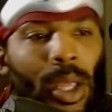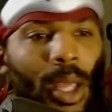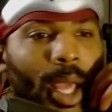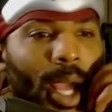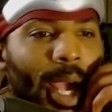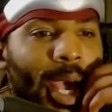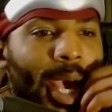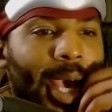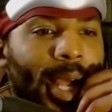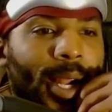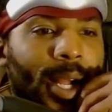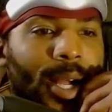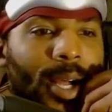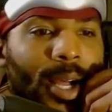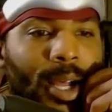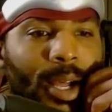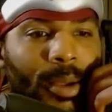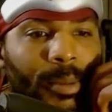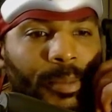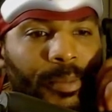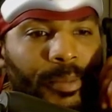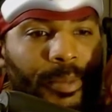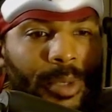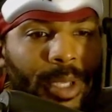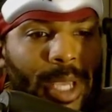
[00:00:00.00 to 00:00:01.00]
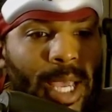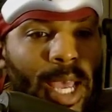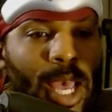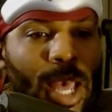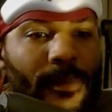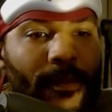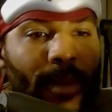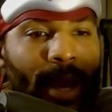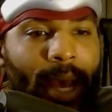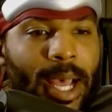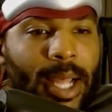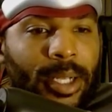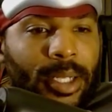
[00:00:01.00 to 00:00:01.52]
And yeah,
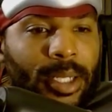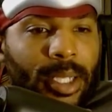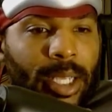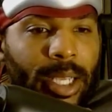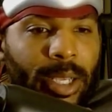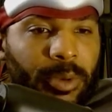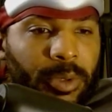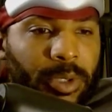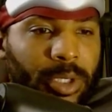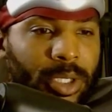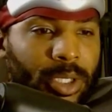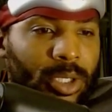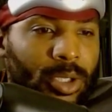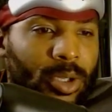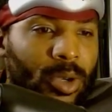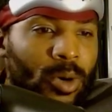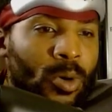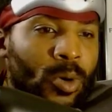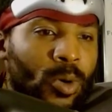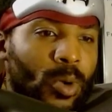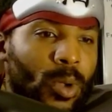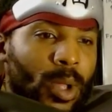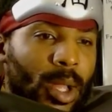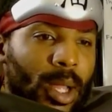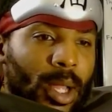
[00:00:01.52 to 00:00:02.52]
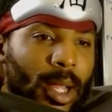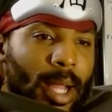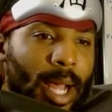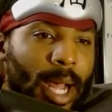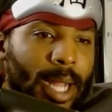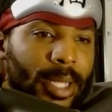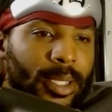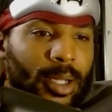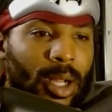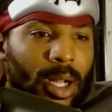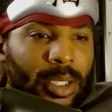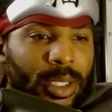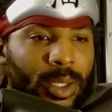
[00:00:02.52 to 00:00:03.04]
man, it was just cool. I
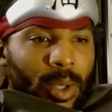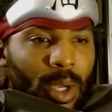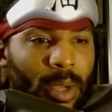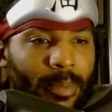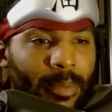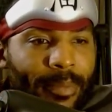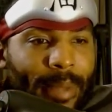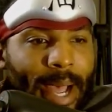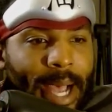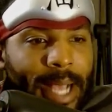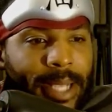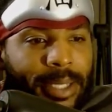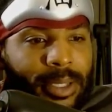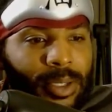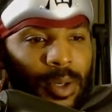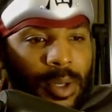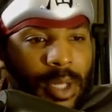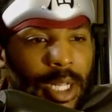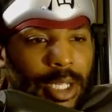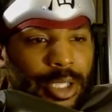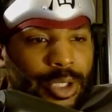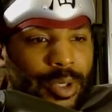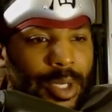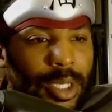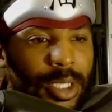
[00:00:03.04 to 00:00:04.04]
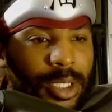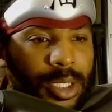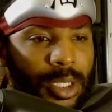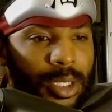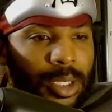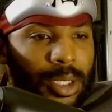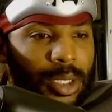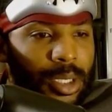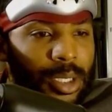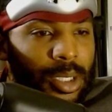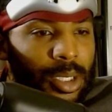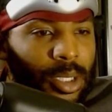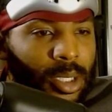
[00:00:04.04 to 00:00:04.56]
talked to a master
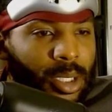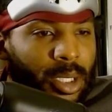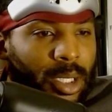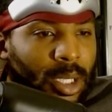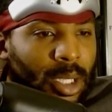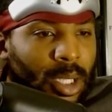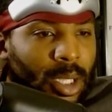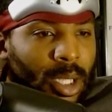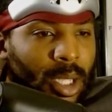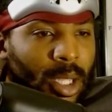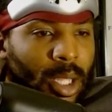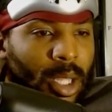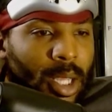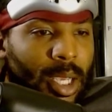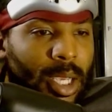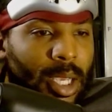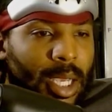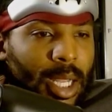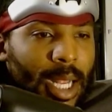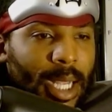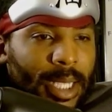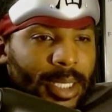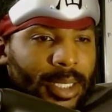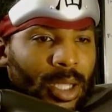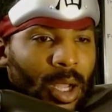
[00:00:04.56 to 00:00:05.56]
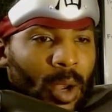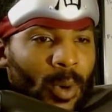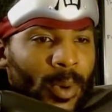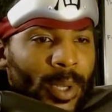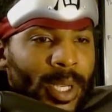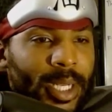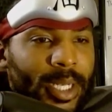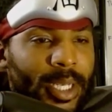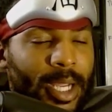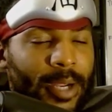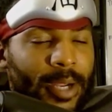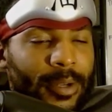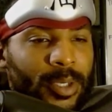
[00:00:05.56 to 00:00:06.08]
electrician, and I saw what he
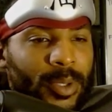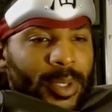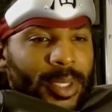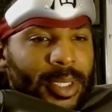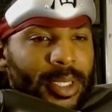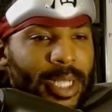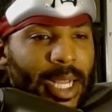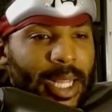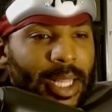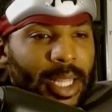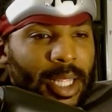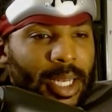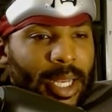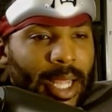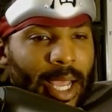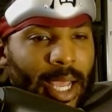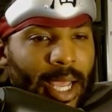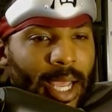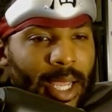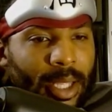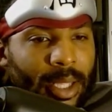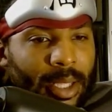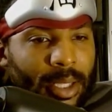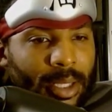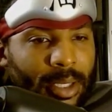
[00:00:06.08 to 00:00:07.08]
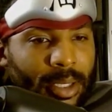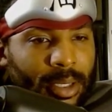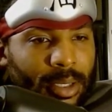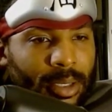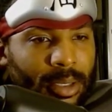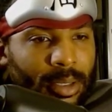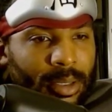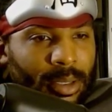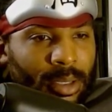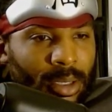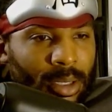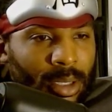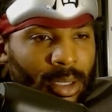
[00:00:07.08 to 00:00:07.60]
did to his day-to-day.
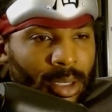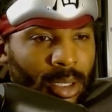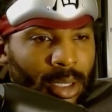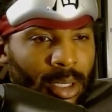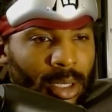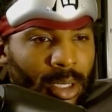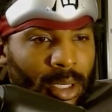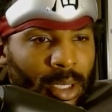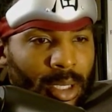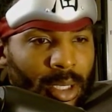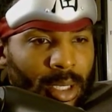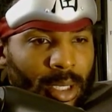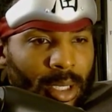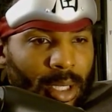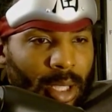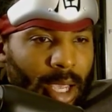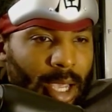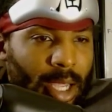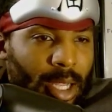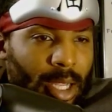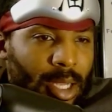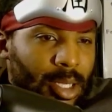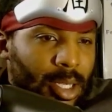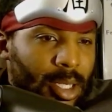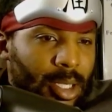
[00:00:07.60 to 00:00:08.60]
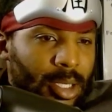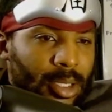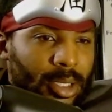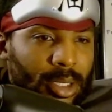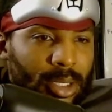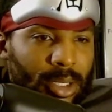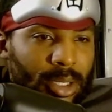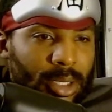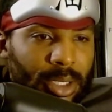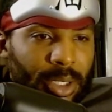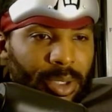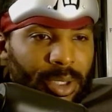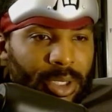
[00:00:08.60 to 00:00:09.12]
And it's
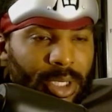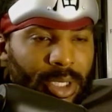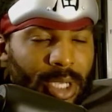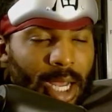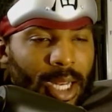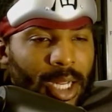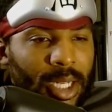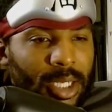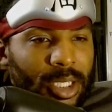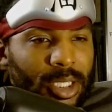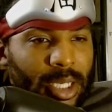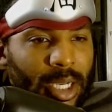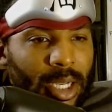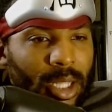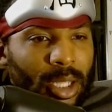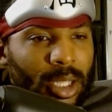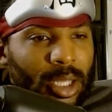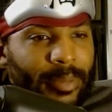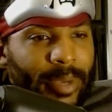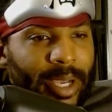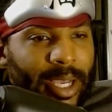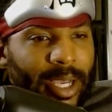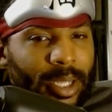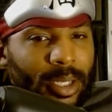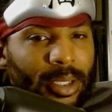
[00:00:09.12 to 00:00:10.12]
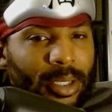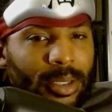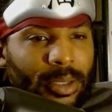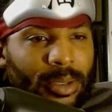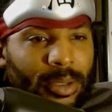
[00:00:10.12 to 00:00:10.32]
just, you're kind of chilling, man.